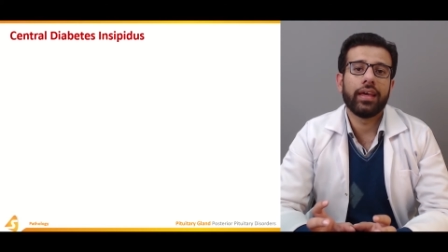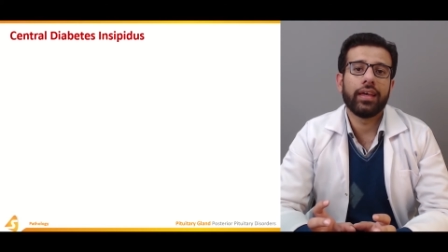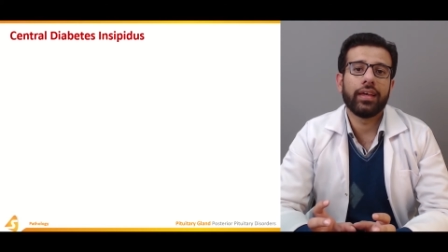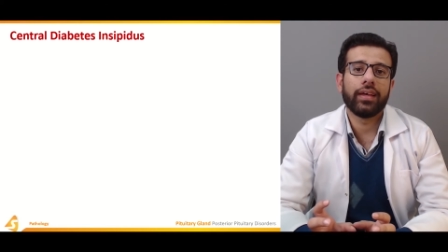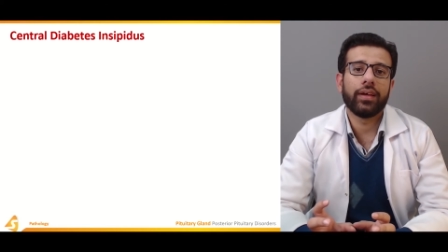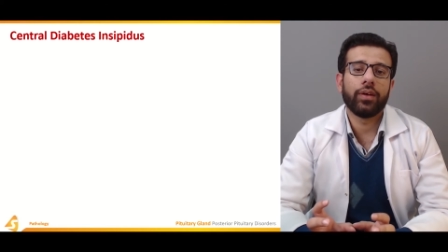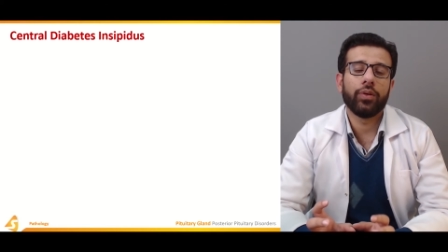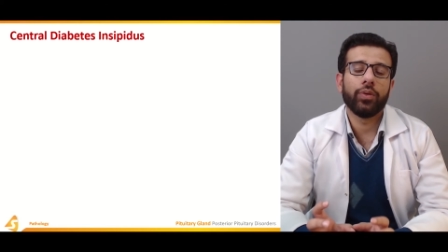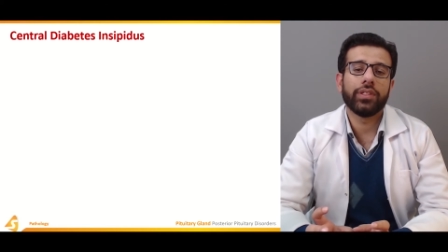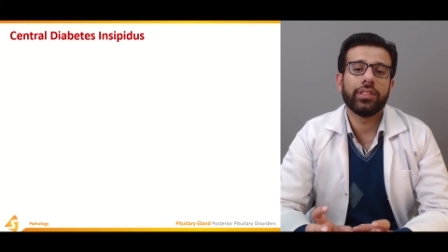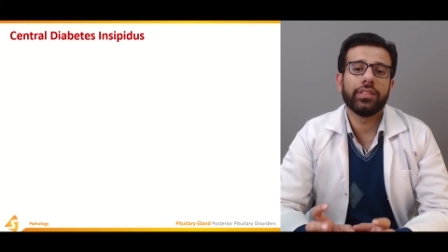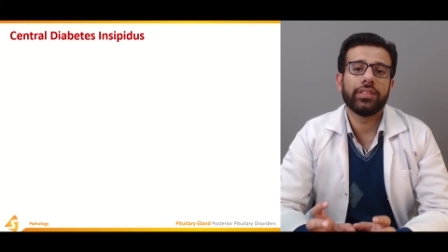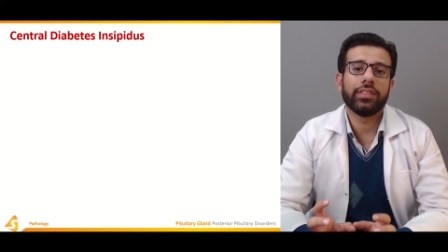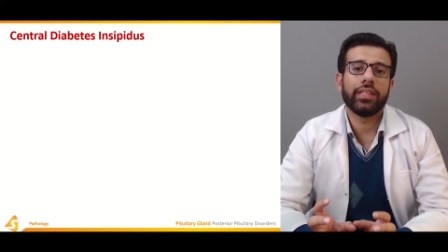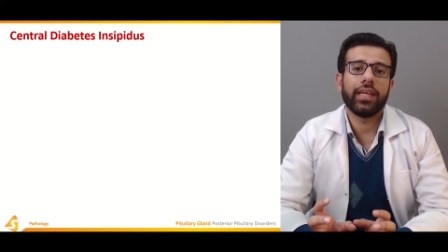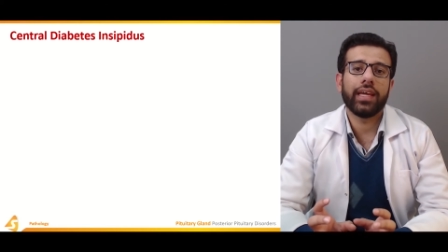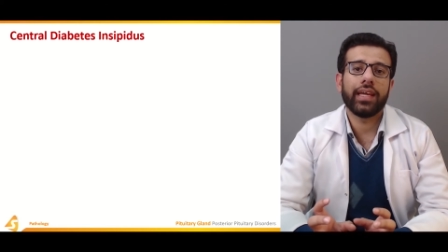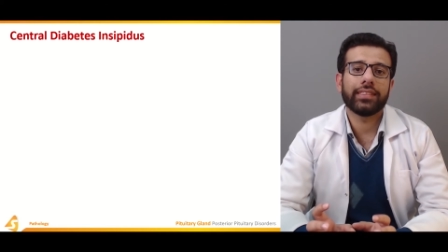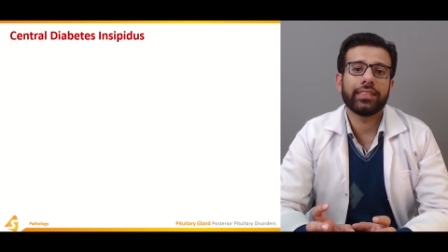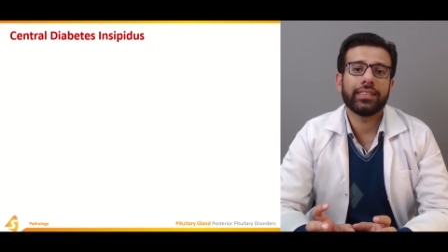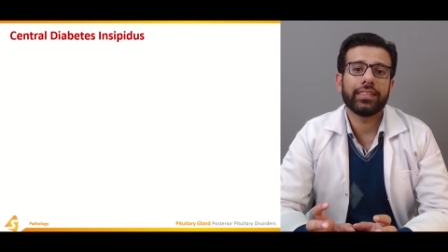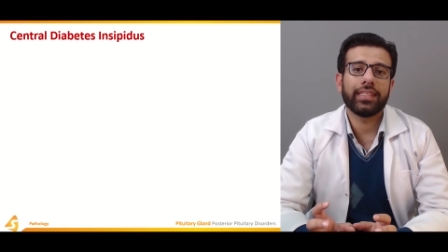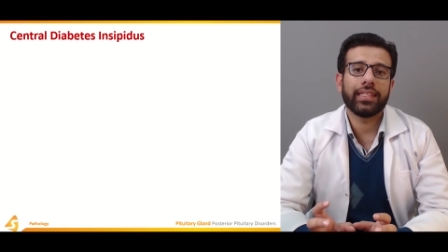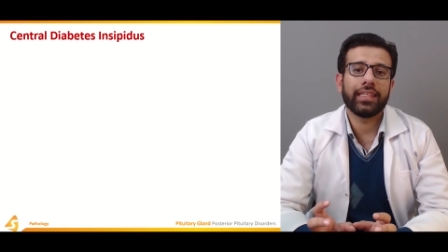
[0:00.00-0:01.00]
uh, which is the
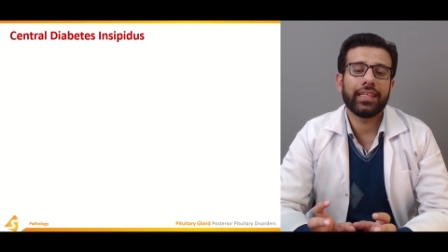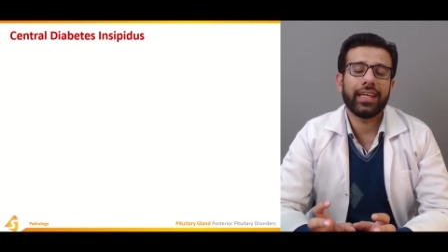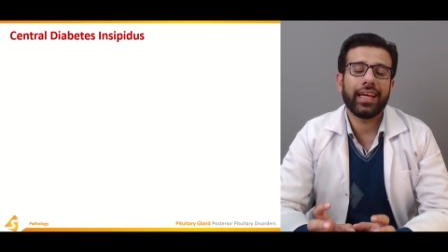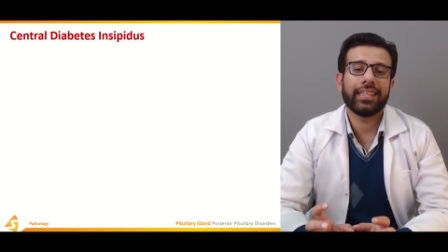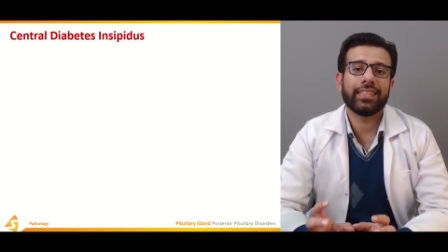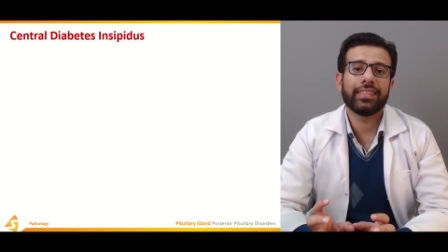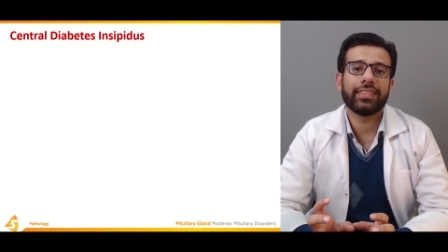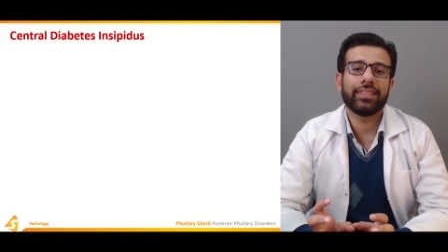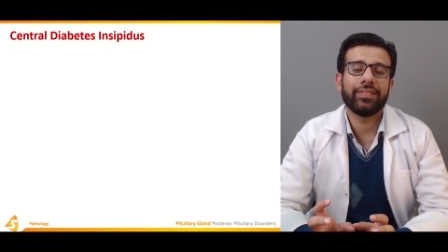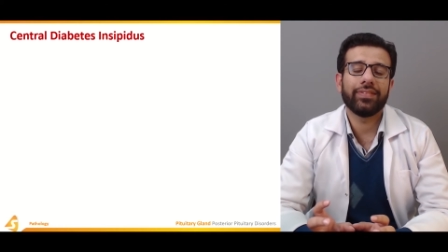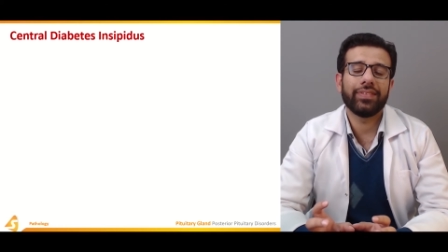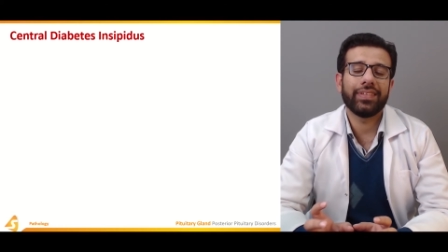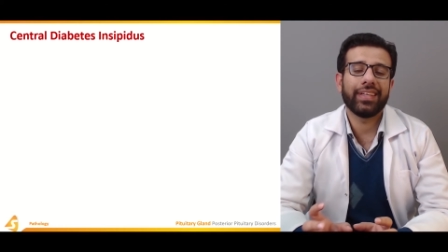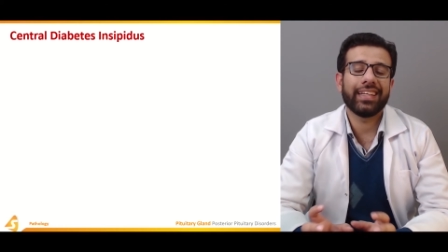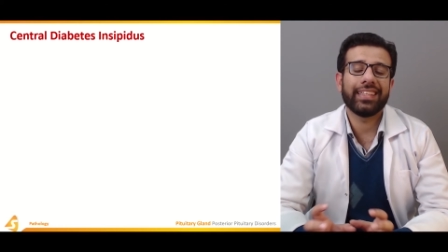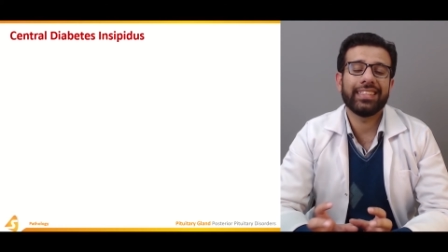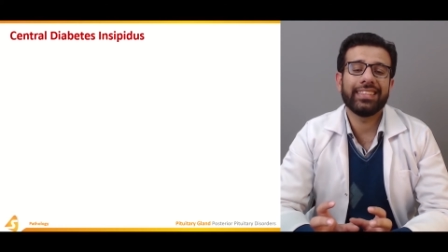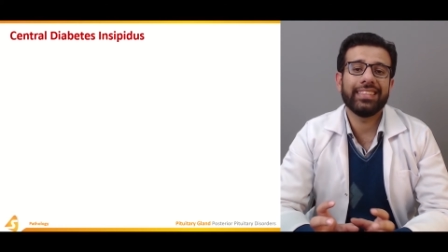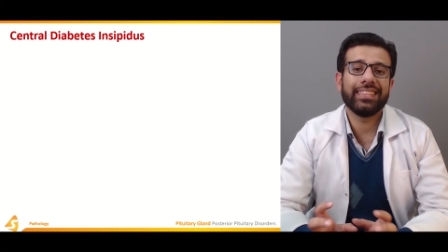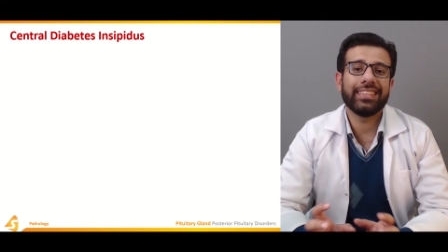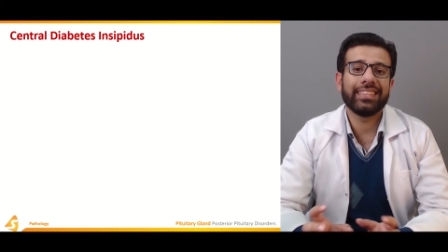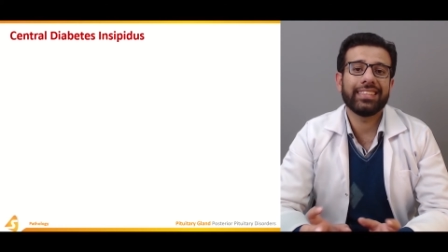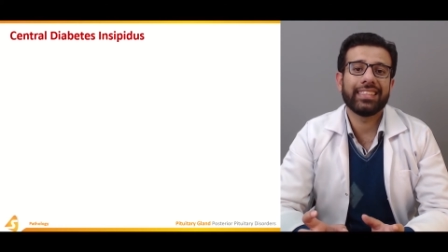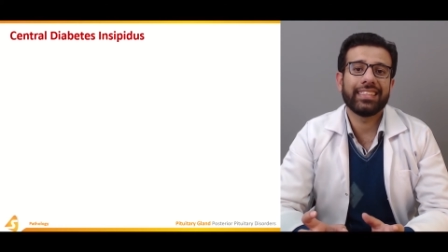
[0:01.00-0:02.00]
S, S and
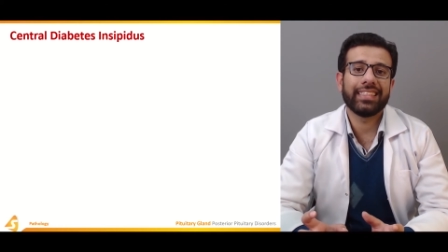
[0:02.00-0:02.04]
this